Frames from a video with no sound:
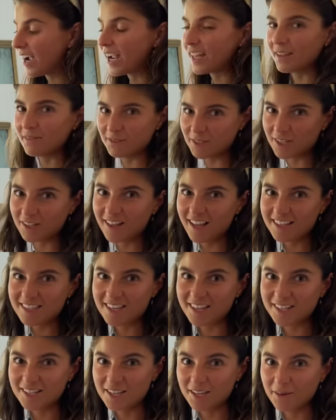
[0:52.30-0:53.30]
I love sunglass
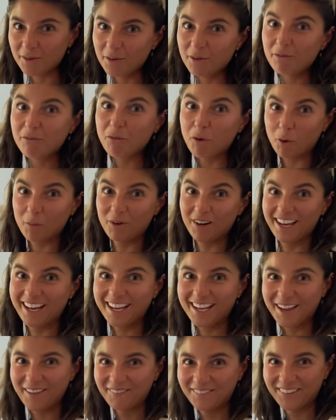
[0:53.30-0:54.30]
set too, for bringing
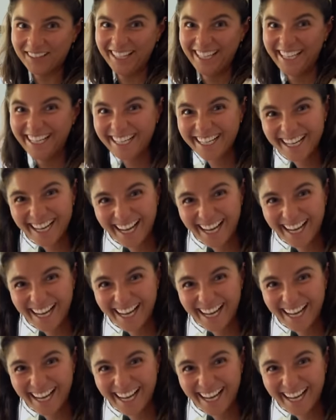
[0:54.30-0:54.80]
Kipling.